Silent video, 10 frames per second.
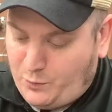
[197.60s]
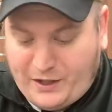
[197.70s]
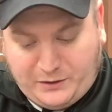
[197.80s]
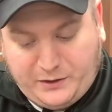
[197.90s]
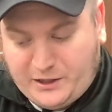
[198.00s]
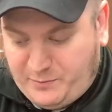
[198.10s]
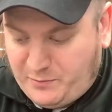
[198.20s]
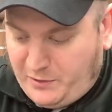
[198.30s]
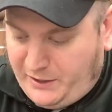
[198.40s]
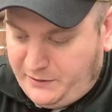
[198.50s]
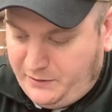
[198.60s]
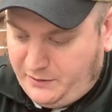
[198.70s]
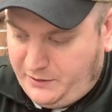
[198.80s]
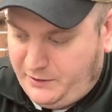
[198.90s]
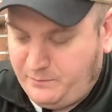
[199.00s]
with that little hiccup in mind,
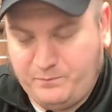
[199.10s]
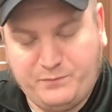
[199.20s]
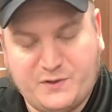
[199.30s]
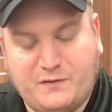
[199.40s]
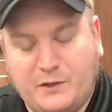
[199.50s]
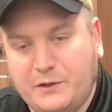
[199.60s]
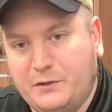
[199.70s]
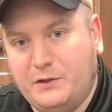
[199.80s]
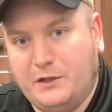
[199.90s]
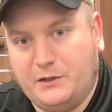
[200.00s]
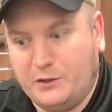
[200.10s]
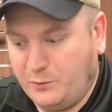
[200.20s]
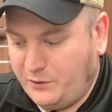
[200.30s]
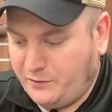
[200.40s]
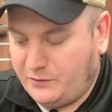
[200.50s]
it's a very good gun to go
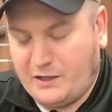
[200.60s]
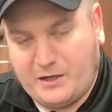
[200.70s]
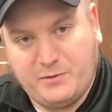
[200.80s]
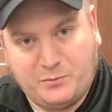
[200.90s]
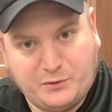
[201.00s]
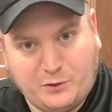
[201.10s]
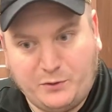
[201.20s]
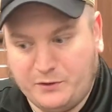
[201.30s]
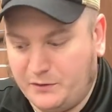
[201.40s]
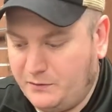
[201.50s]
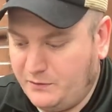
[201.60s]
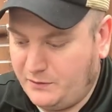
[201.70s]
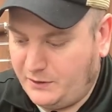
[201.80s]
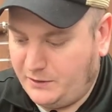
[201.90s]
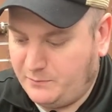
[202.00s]
with. A lot of people go with it.
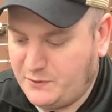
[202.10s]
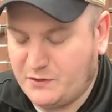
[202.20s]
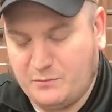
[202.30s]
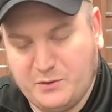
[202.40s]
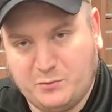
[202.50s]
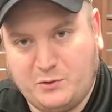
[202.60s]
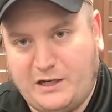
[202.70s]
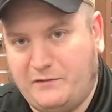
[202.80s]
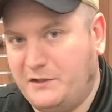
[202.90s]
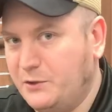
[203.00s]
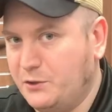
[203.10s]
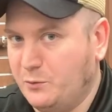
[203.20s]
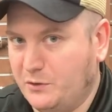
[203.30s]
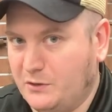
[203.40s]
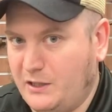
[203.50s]
Some people have an issue
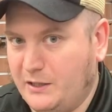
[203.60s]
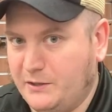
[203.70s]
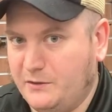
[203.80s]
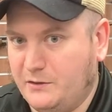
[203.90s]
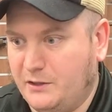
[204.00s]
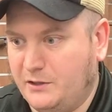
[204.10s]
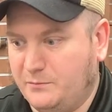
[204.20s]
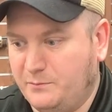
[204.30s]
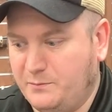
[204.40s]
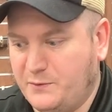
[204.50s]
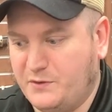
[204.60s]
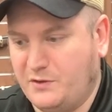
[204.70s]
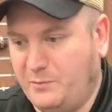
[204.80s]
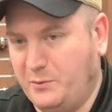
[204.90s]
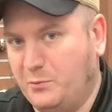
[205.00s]
with Glock.
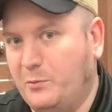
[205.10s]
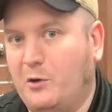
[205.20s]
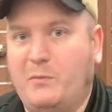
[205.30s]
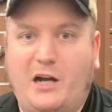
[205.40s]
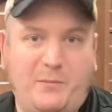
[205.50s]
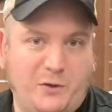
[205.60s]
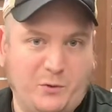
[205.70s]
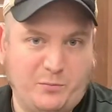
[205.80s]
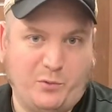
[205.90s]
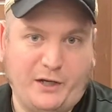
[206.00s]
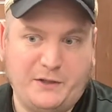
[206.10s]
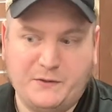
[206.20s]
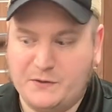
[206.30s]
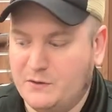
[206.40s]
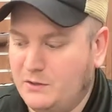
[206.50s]
Some people are myopic with
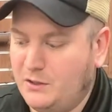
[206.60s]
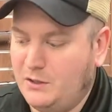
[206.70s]
brands.